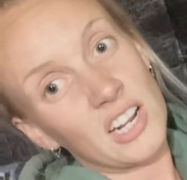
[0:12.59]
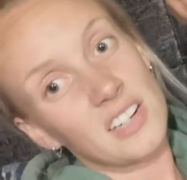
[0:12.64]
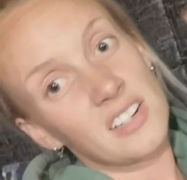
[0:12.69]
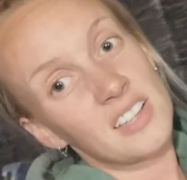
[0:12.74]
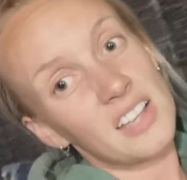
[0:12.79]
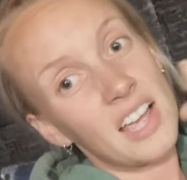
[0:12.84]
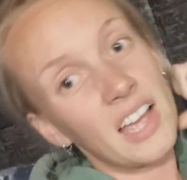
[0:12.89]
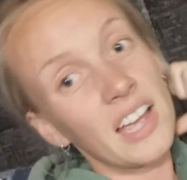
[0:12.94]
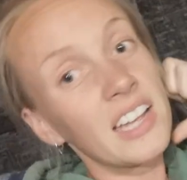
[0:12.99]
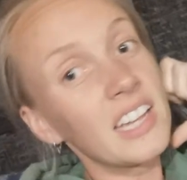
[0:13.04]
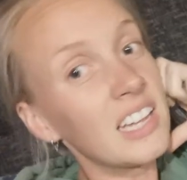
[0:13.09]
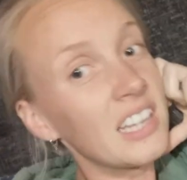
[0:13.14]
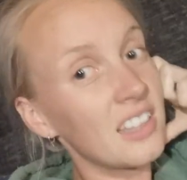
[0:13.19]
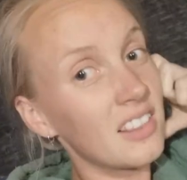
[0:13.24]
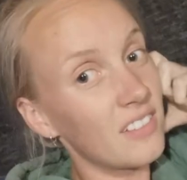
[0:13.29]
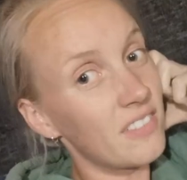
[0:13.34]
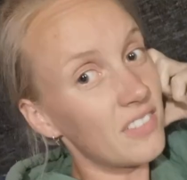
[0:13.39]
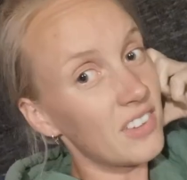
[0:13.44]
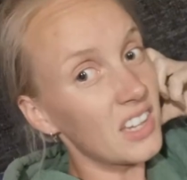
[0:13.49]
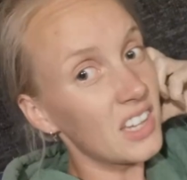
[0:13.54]
anxiety in
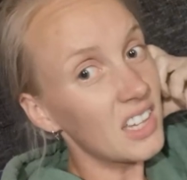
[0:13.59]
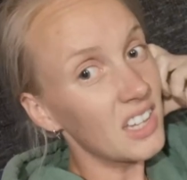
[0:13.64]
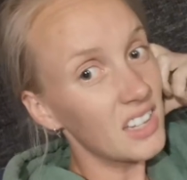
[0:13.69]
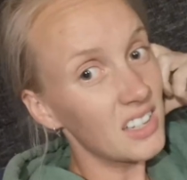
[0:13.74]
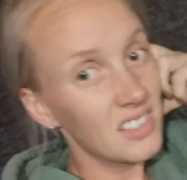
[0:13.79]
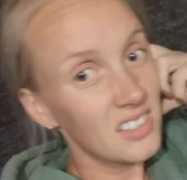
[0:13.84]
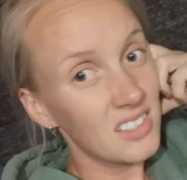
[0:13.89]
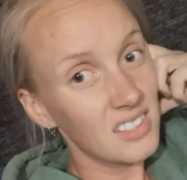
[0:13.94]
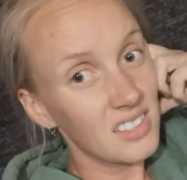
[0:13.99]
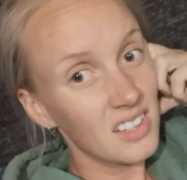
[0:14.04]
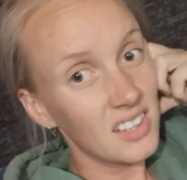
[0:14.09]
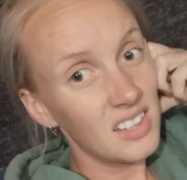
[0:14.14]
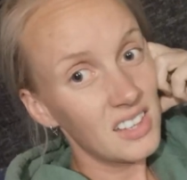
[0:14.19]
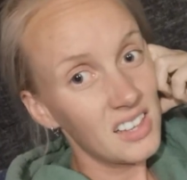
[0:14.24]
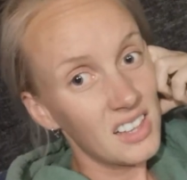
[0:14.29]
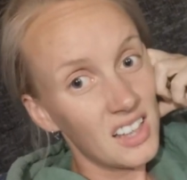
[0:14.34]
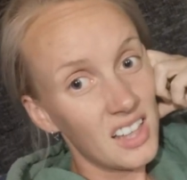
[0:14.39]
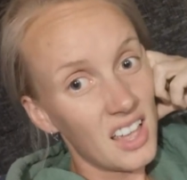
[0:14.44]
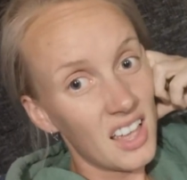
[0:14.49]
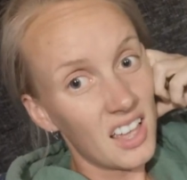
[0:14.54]
the face
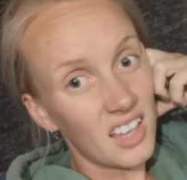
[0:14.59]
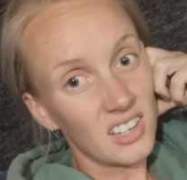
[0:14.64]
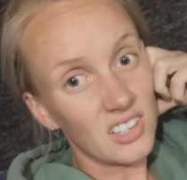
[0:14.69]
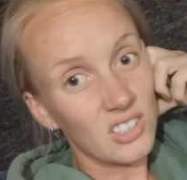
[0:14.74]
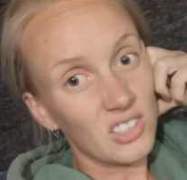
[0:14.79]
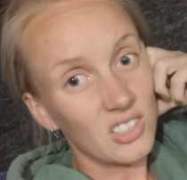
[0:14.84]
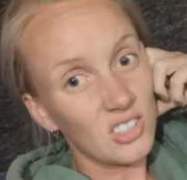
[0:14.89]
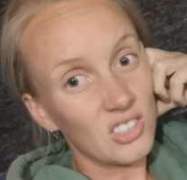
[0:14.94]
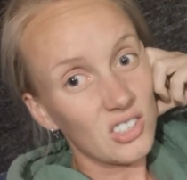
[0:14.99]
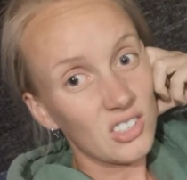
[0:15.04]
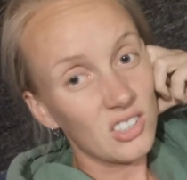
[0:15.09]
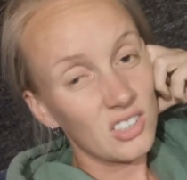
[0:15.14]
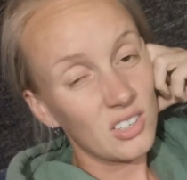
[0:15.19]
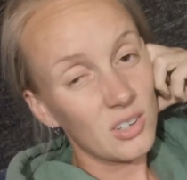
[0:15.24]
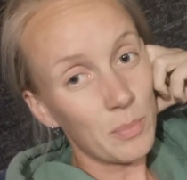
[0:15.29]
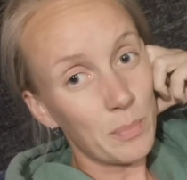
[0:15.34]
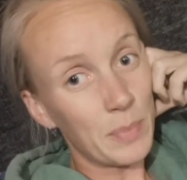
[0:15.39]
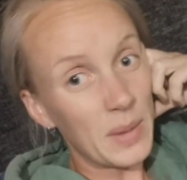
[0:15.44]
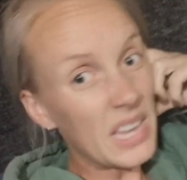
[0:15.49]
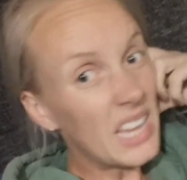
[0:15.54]
and
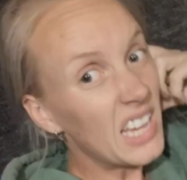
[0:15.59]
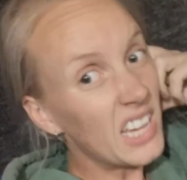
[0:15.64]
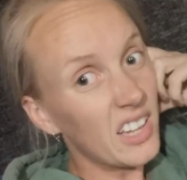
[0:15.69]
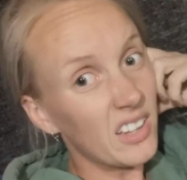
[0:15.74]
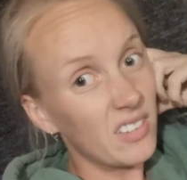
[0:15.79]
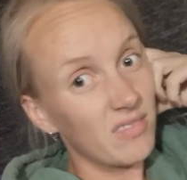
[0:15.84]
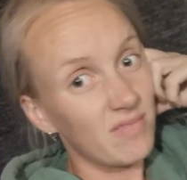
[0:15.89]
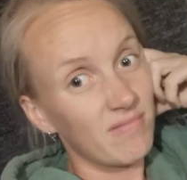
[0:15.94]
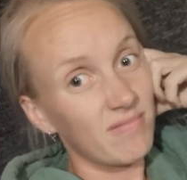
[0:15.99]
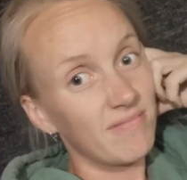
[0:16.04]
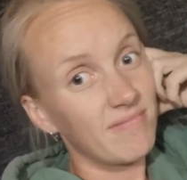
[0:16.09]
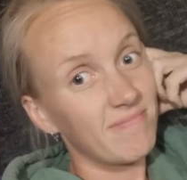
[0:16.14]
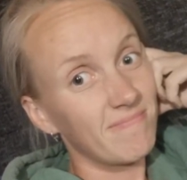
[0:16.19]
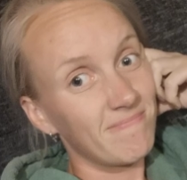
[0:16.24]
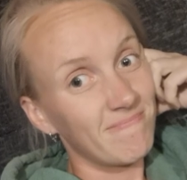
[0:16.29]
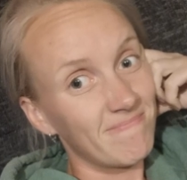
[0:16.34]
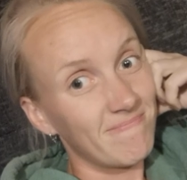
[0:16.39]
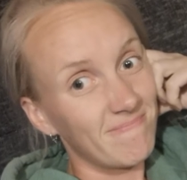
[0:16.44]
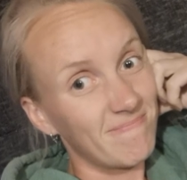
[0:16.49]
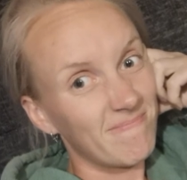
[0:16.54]
beat it.
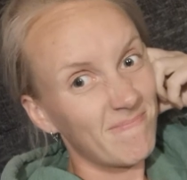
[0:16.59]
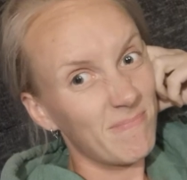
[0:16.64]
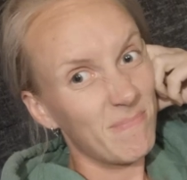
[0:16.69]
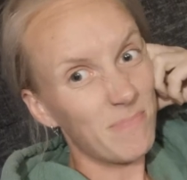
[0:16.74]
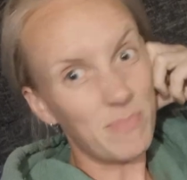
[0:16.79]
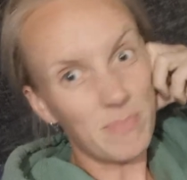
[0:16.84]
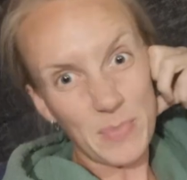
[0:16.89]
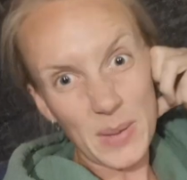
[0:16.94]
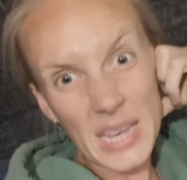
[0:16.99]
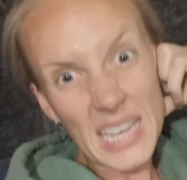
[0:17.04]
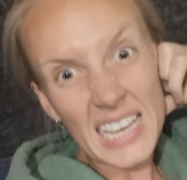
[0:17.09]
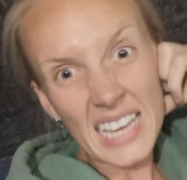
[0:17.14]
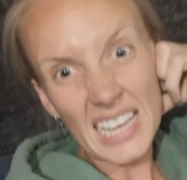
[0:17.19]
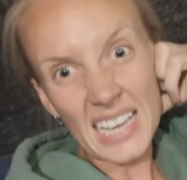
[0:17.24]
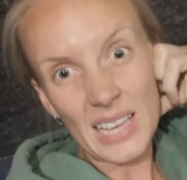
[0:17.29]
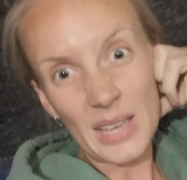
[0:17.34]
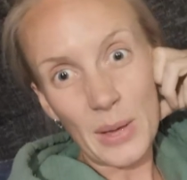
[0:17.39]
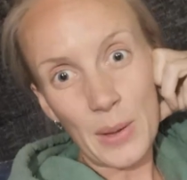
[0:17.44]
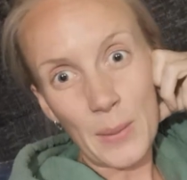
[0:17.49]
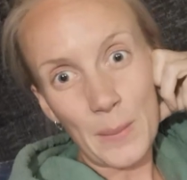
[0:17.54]
Beat it.